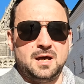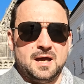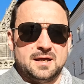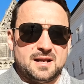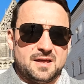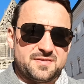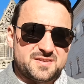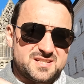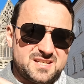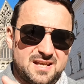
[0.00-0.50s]

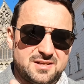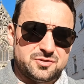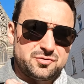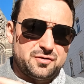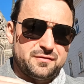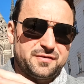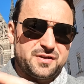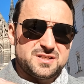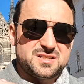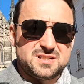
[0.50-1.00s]
Now the centre
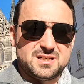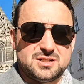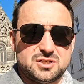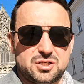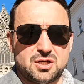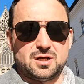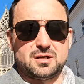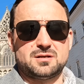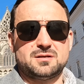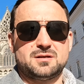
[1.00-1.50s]
of
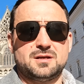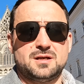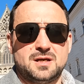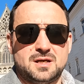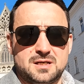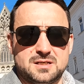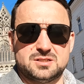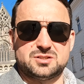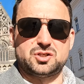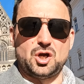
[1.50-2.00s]
Kosice
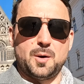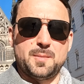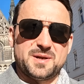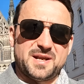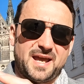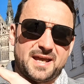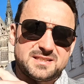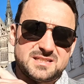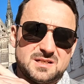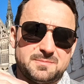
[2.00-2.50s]
is
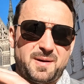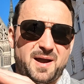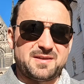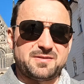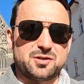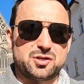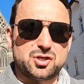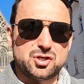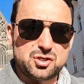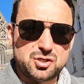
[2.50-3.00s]
dominated by the
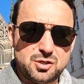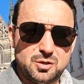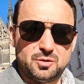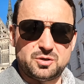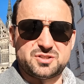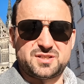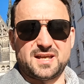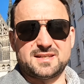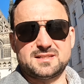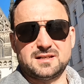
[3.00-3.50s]
huge
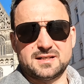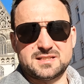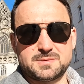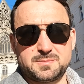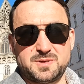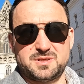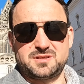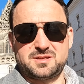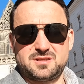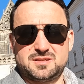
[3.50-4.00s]
St.
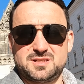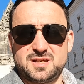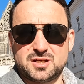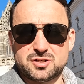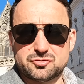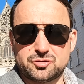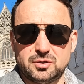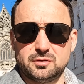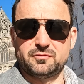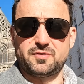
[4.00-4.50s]
Elizabeth
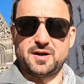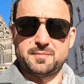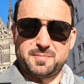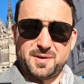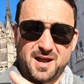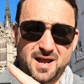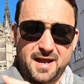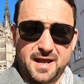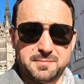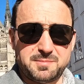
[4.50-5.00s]
Cathedral right
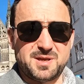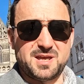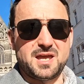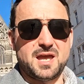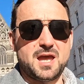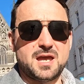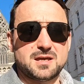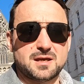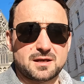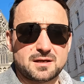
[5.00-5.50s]
behind me
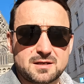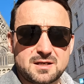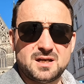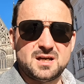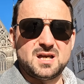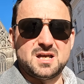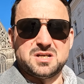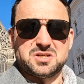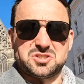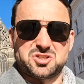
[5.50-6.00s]
here.
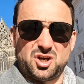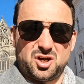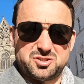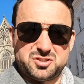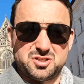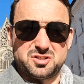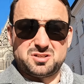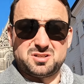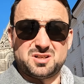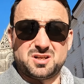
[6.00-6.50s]

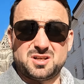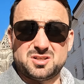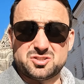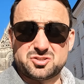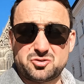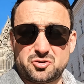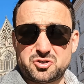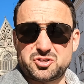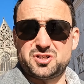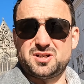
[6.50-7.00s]
Started
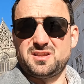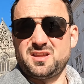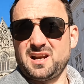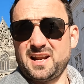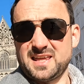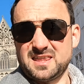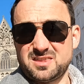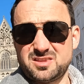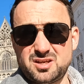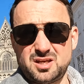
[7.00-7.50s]
construction in the
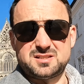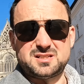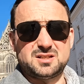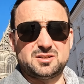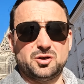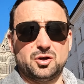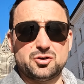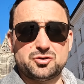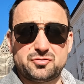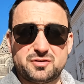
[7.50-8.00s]
late
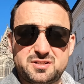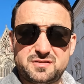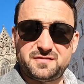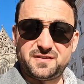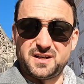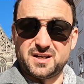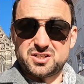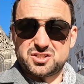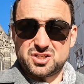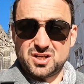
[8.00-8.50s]
1300s,
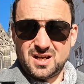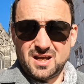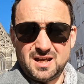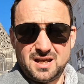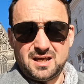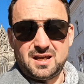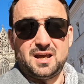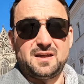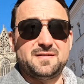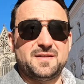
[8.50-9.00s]
finished
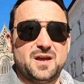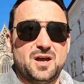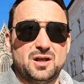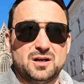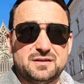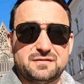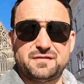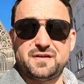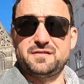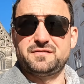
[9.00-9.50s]
in the
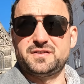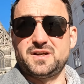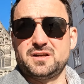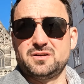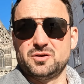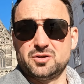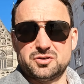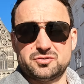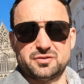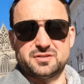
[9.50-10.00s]
early
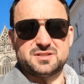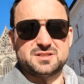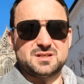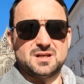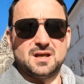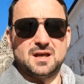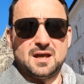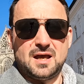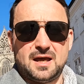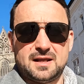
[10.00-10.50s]
1500s.
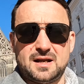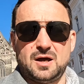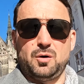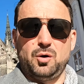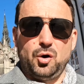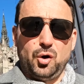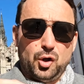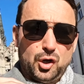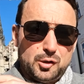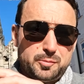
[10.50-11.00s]
Now
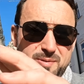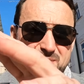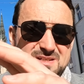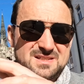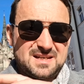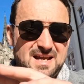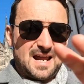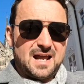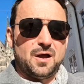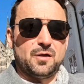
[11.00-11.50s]
all up and
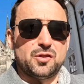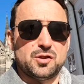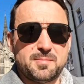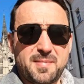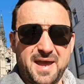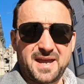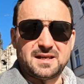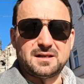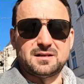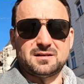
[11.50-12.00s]
down the
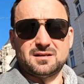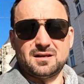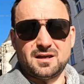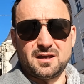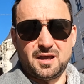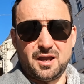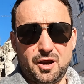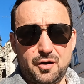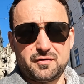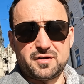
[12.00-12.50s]
main
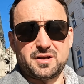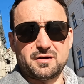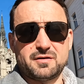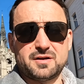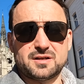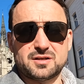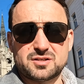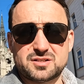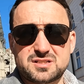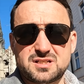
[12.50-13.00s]
area
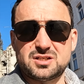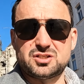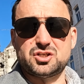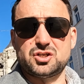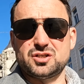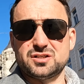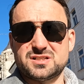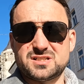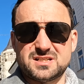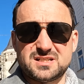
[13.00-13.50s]
in Kosice
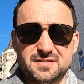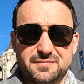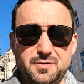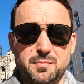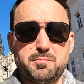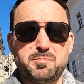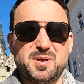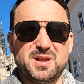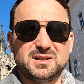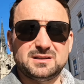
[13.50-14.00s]
you'll see
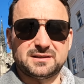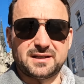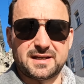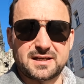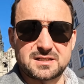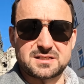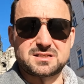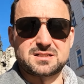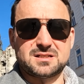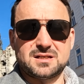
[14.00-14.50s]
different
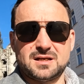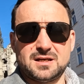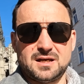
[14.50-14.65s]
buildings